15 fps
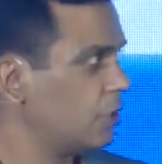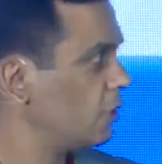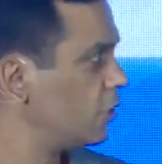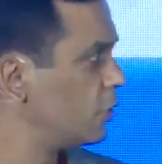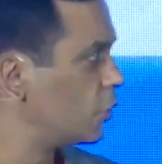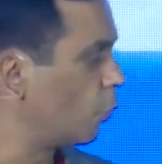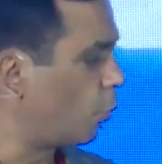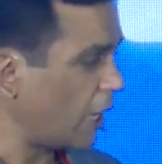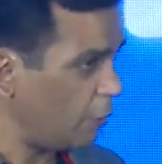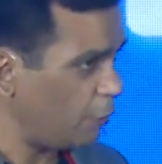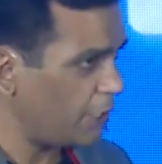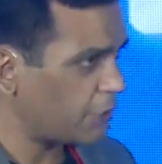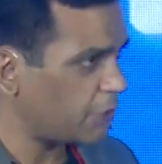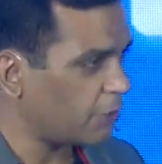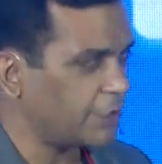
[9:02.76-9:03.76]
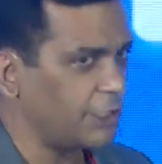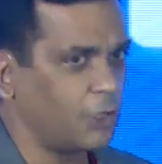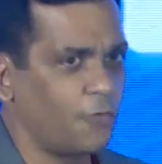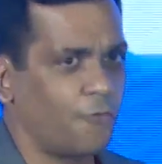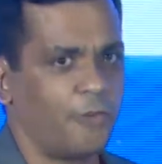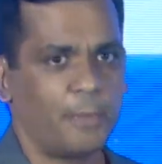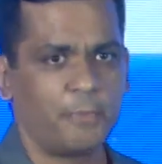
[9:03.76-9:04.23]
So while we are talking
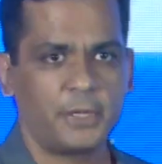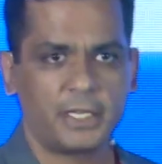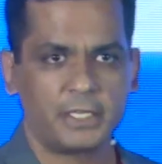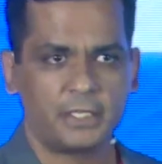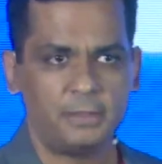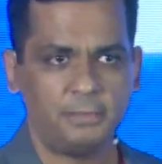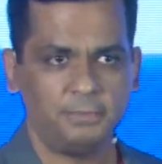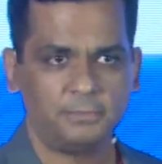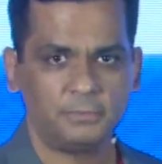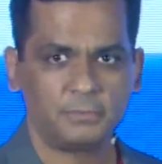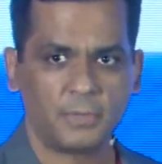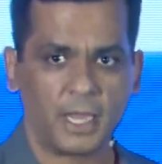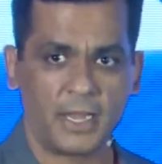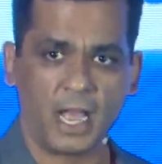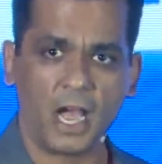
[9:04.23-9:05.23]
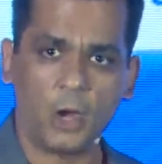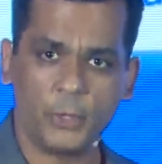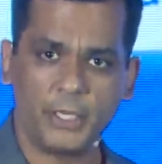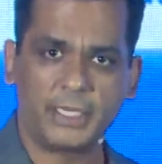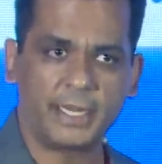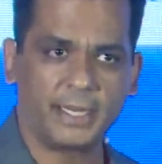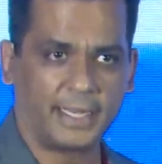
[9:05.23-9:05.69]
of web data and how
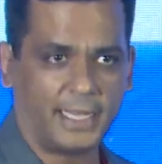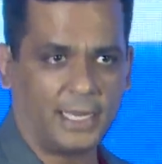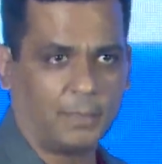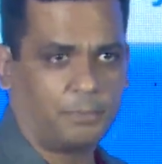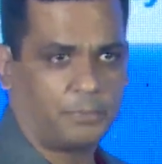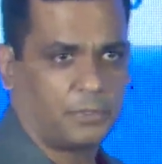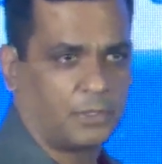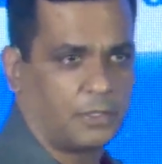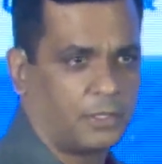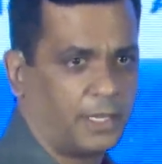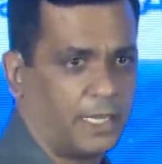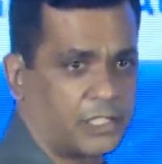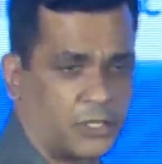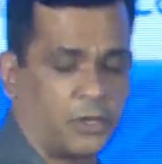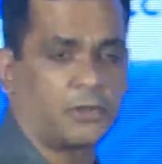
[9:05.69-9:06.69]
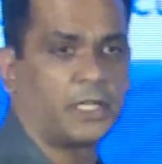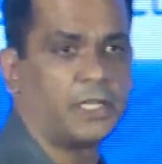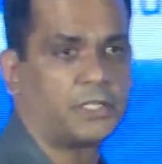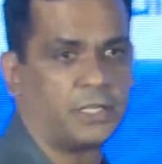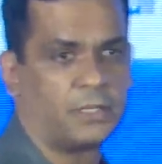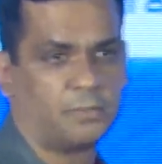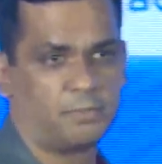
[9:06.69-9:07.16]
it can help, it's not
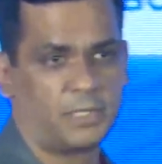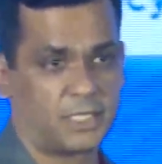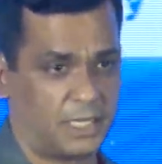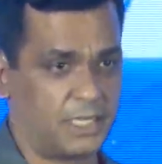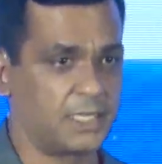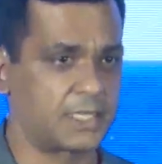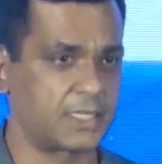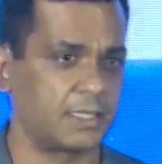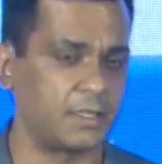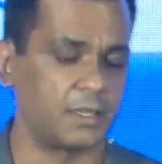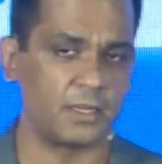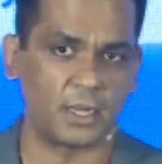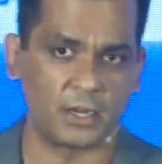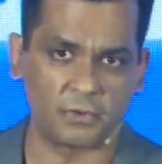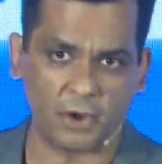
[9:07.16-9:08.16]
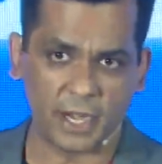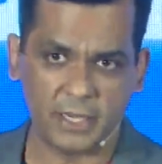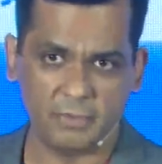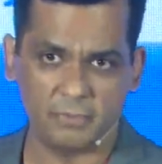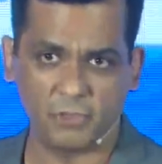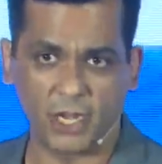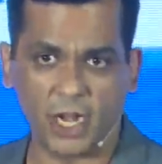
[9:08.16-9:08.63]
easy. It's easier said than done, right?
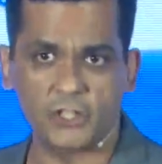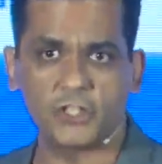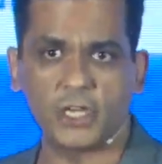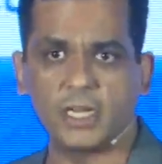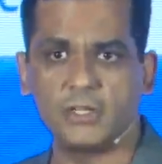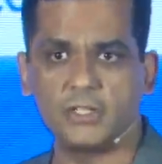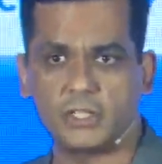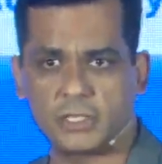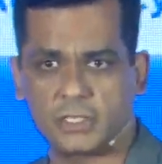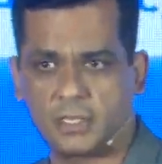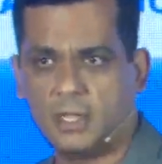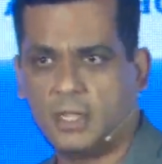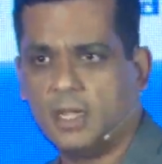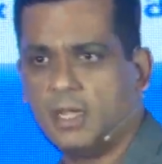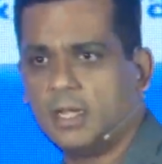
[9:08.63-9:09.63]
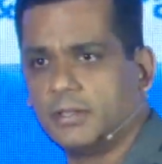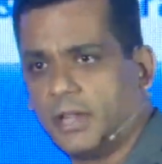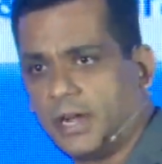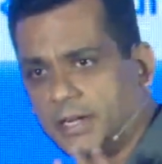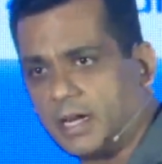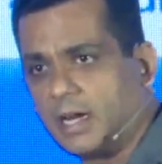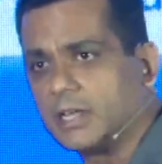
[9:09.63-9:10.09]
There are challenges
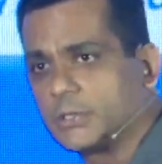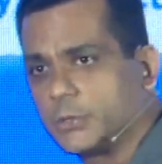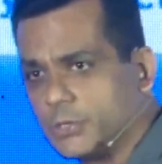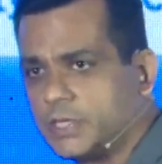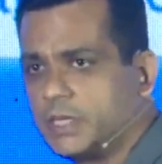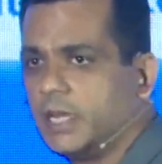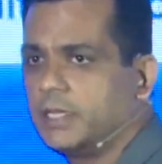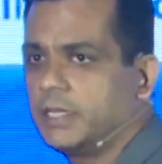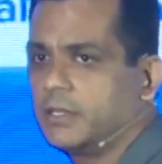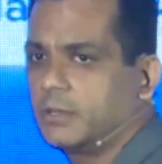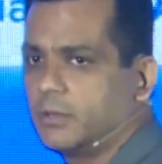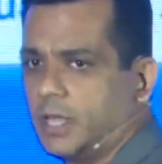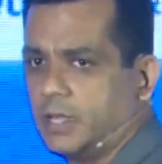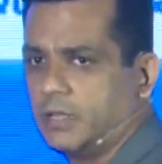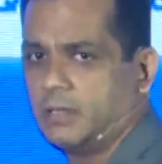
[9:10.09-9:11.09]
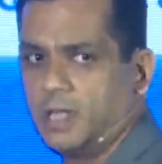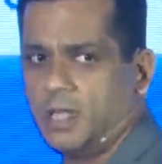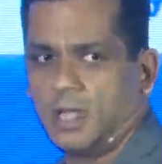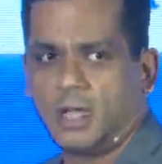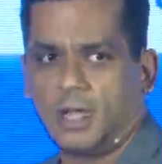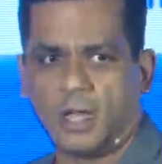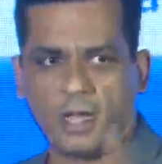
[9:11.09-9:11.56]
that are associated today.
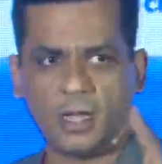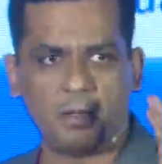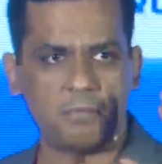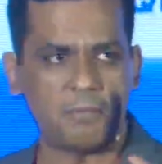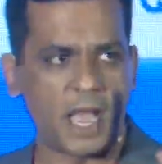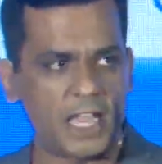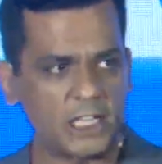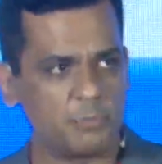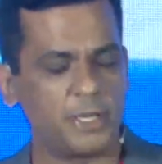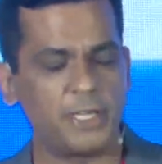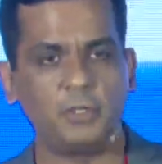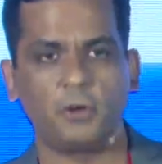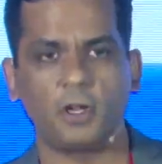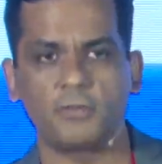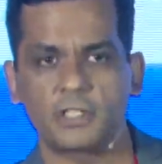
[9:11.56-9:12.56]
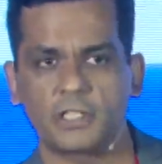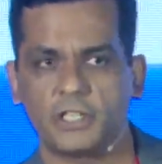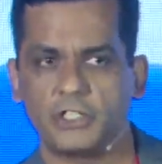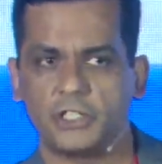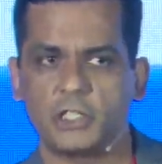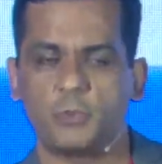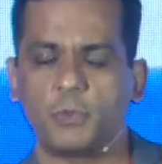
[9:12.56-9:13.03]
As many
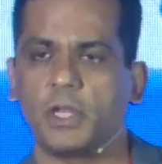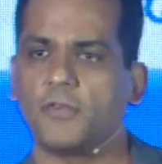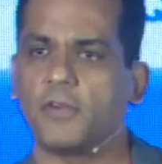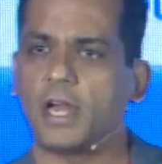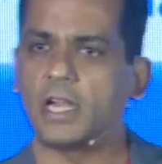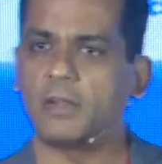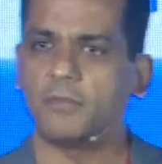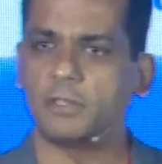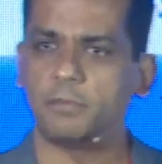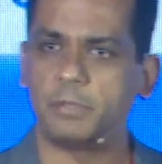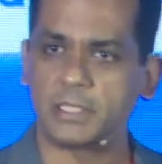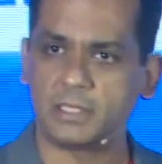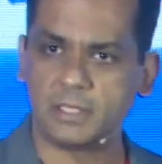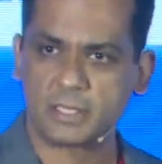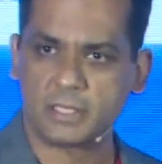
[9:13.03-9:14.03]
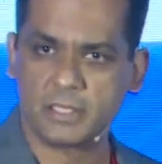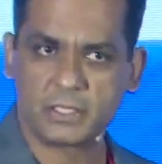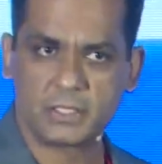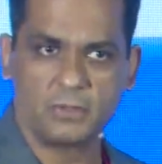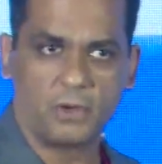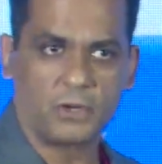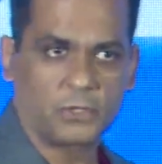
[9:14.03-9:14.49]
conversations we have had with businesses,
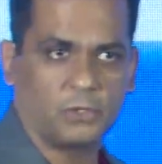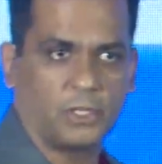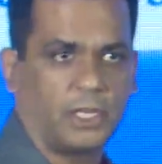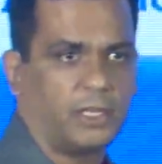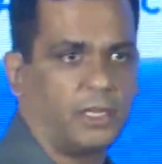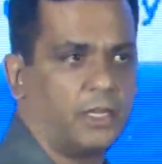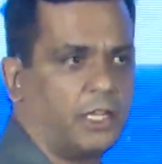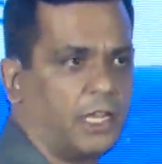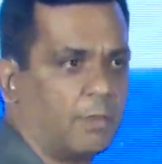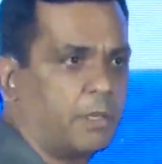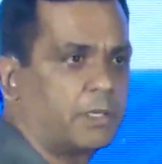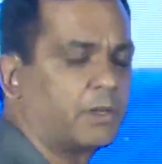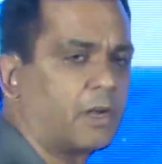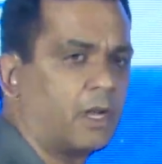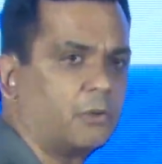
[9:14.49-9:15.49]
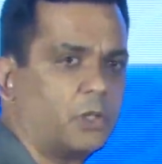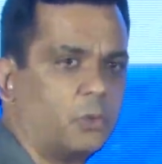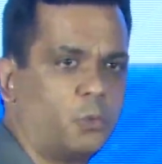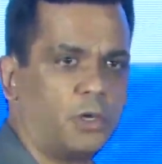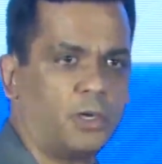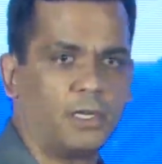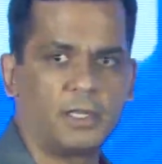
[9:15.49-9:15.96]
not only in India, but around the
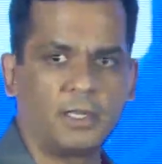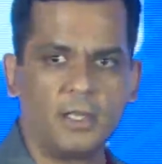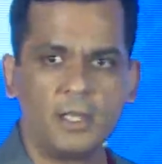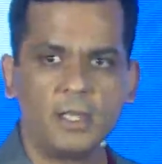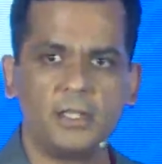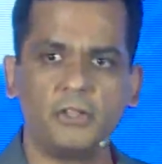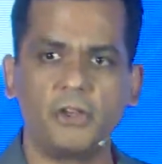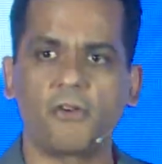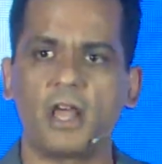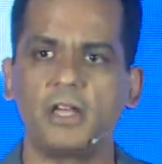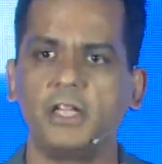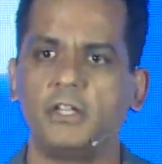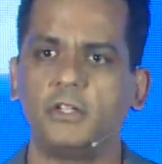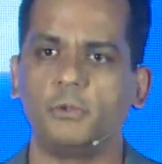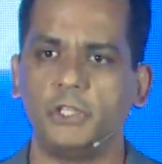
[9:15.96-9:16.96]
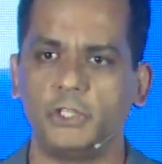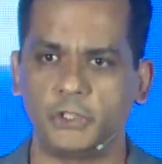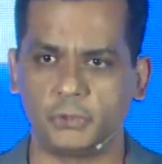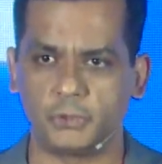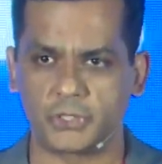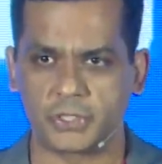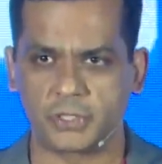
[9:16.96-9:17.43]
world, they run into
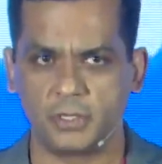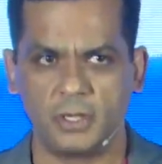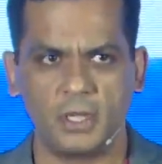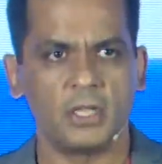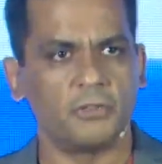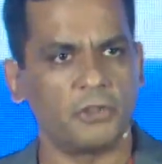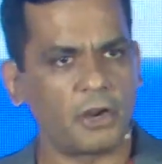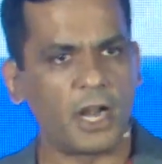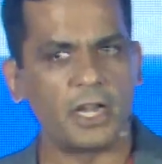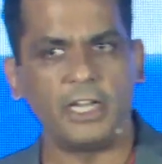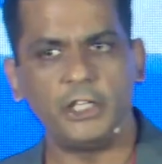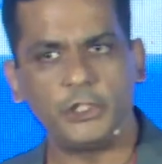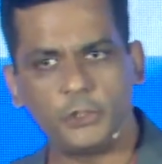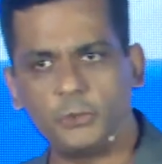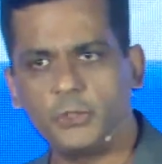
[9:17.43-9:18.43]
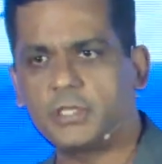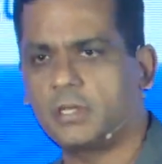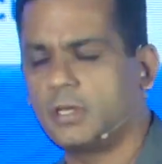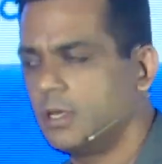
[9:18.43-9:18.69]
issues. There are issues